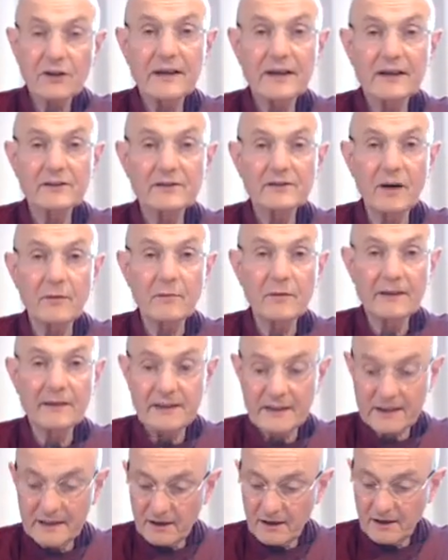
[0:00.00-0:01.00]
And so he
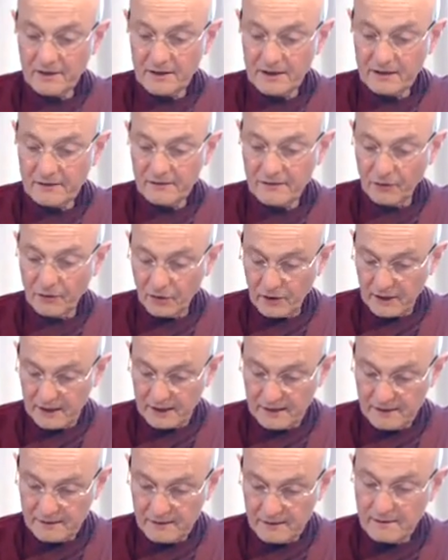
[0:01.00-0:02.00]
goes on with the other
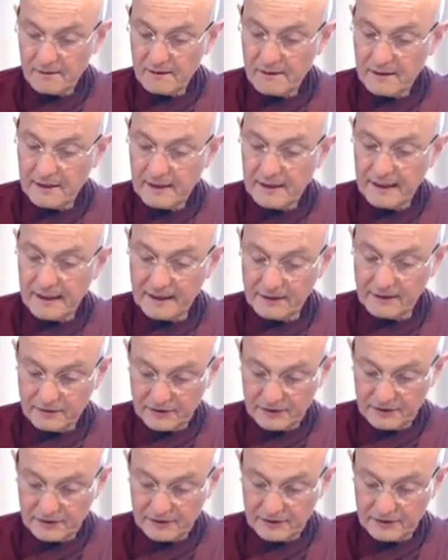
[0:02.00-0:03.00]
4
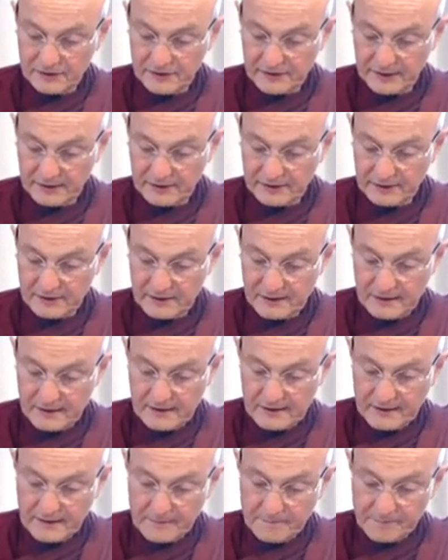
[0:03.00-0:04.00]
hindrances.
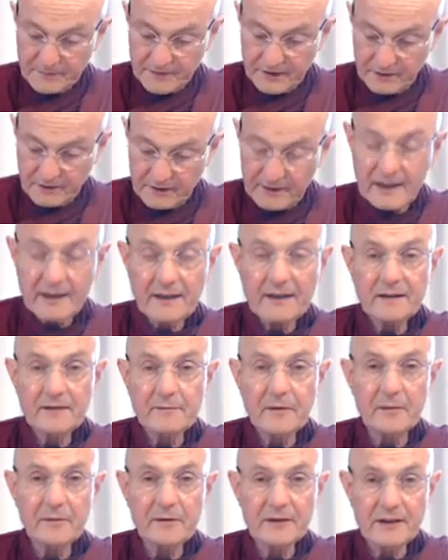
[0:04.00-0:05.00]
Okay,
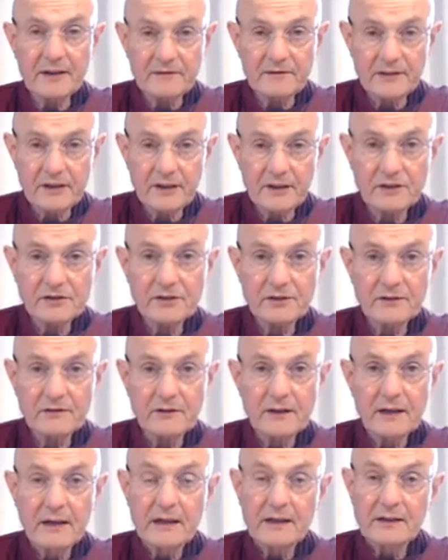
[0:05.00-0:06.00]
remember the aversion,
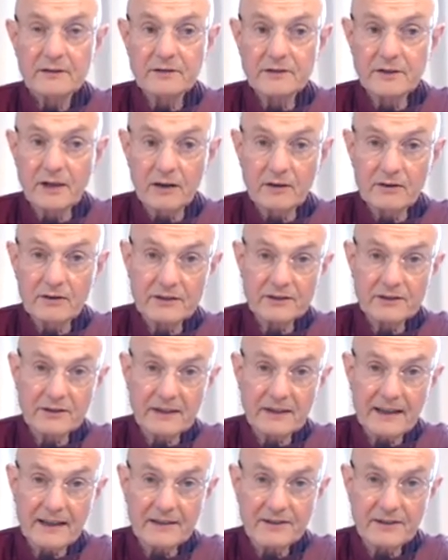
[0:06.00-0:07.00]
dullness and
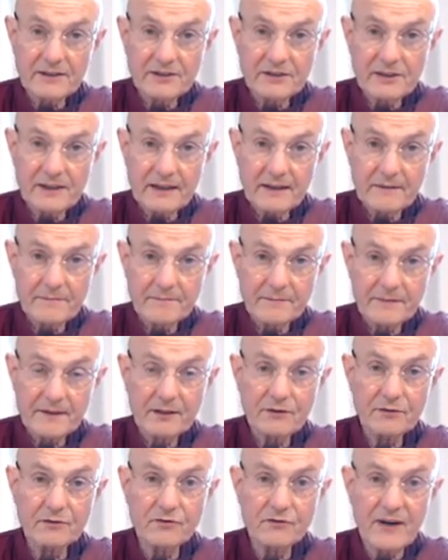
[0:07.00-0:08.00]
lethargy,
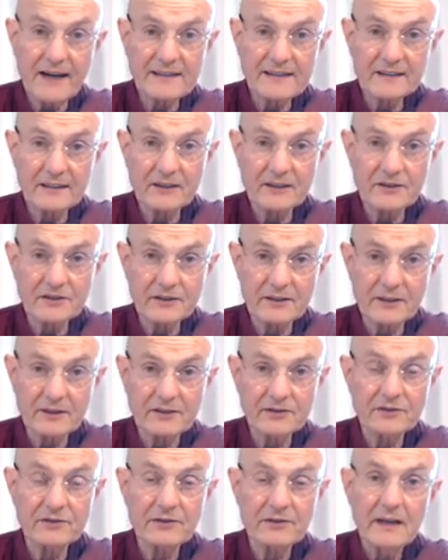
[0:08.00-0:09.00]

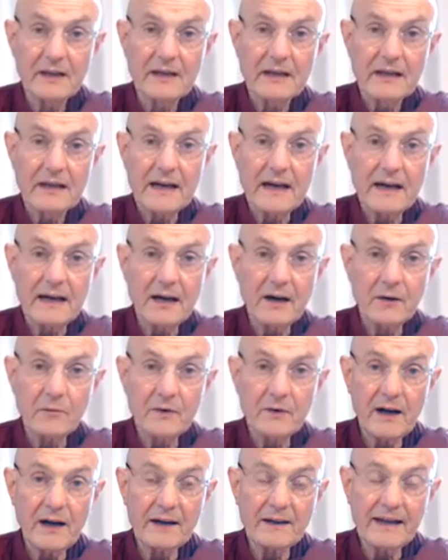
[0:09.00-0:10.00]
restlessness,
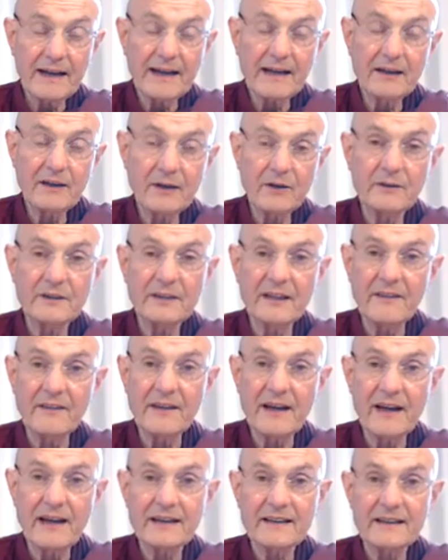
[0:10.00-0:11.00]
and included in
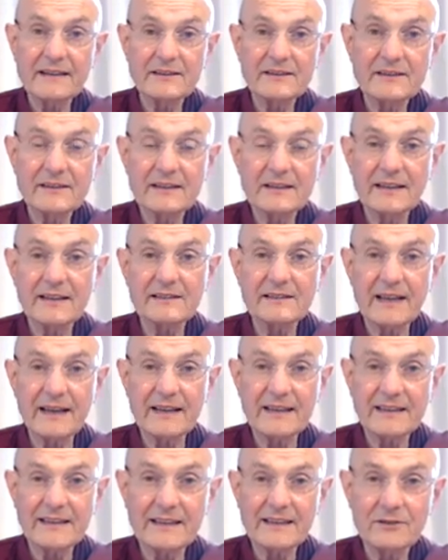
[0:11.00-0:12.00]
there is things
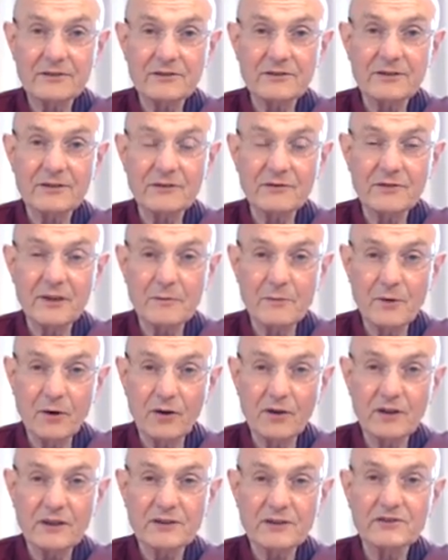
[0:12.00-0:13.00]
like guilt,
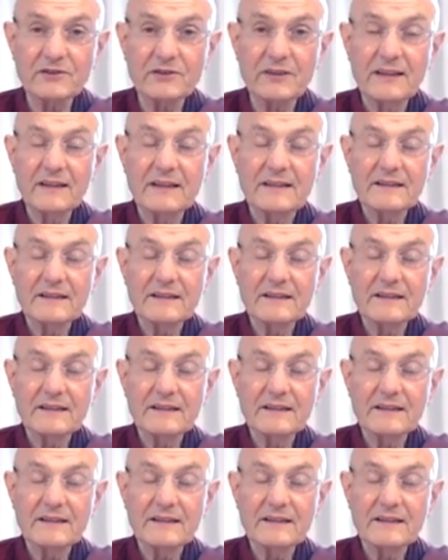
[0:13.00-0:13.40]
remorse,